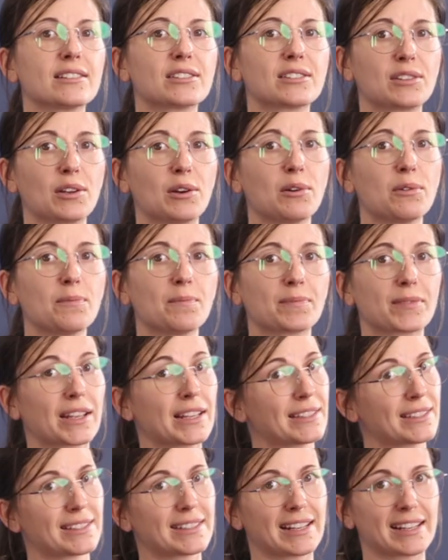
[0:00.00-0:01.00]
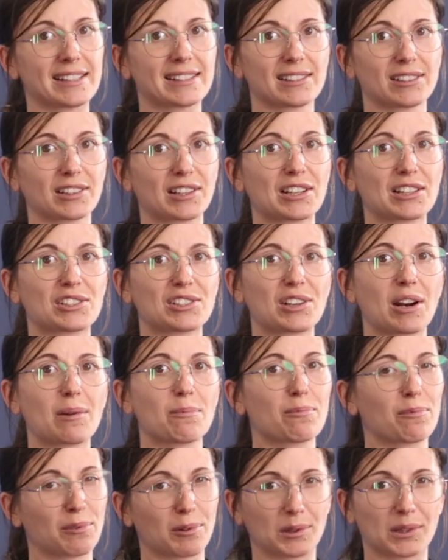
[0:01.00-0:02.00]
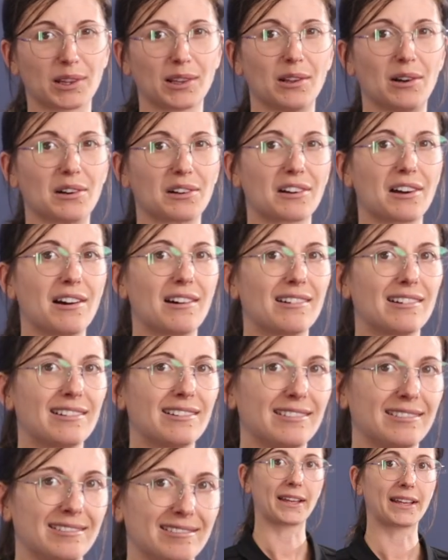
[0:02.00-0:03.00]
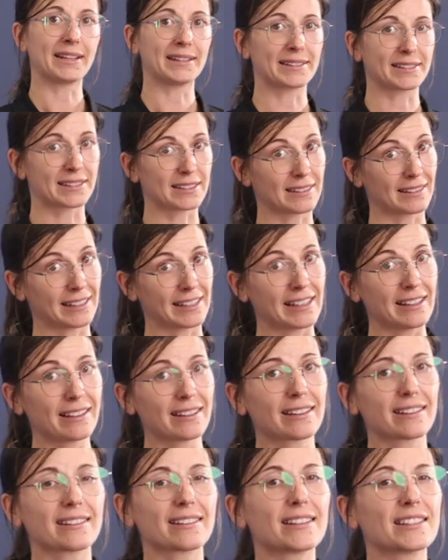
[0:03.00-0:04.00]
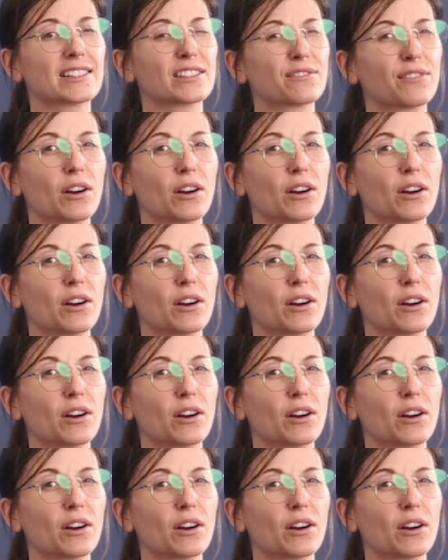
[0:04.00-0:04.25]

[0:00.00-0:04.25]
So it stays looking sharp for the long haul. It's sleek, it's